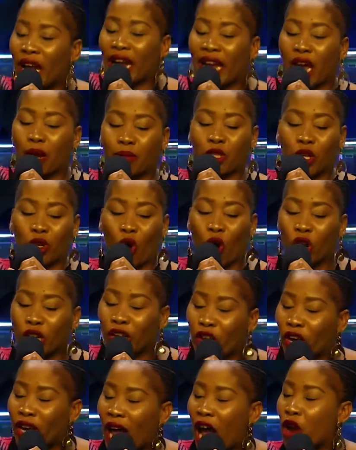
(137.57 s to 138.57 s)

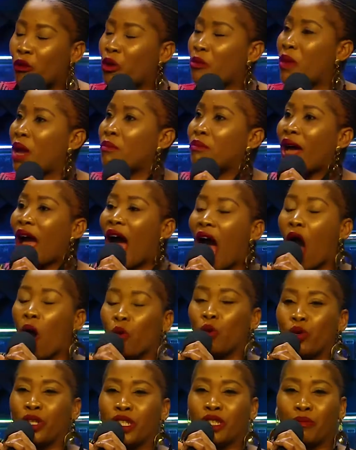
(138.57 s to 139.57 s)
I remember I
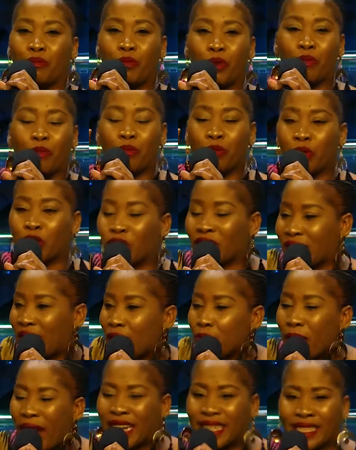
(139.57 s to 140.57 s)
would
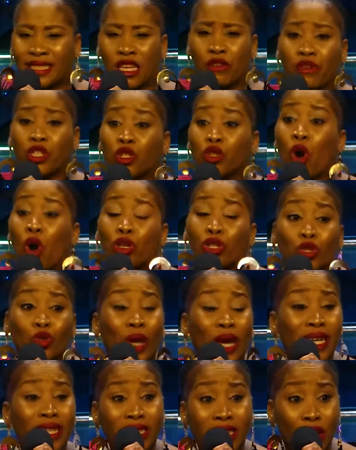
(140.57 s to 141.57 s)
send my CVs, go to
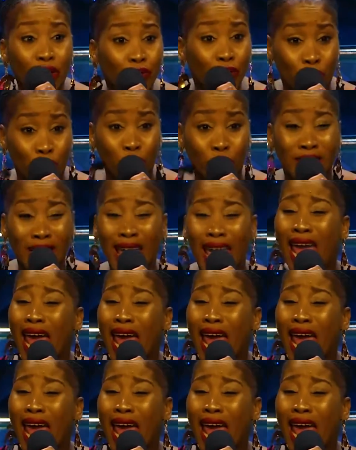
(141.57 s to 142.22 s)
interviews,